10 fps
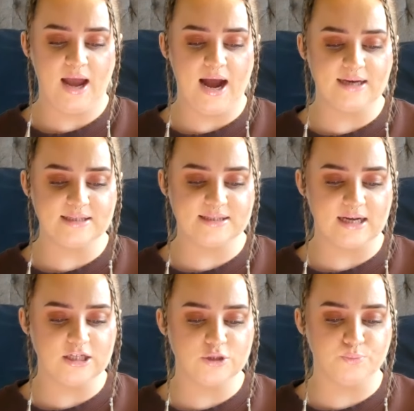I
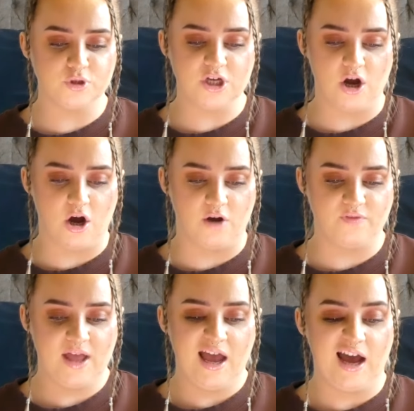decided to brush it
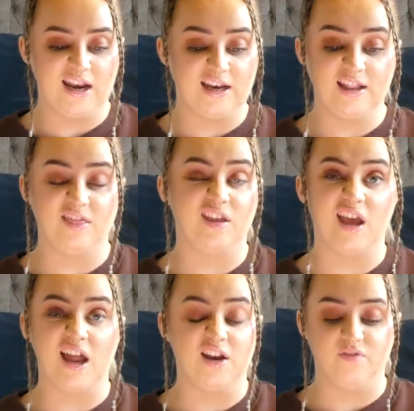off and I didn't
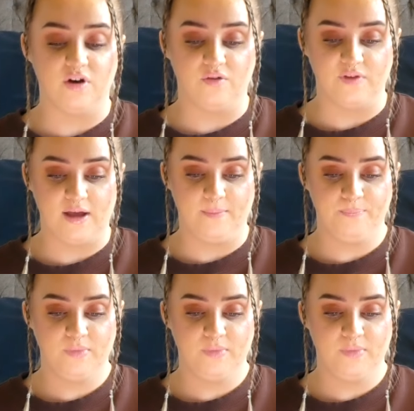think anything of it.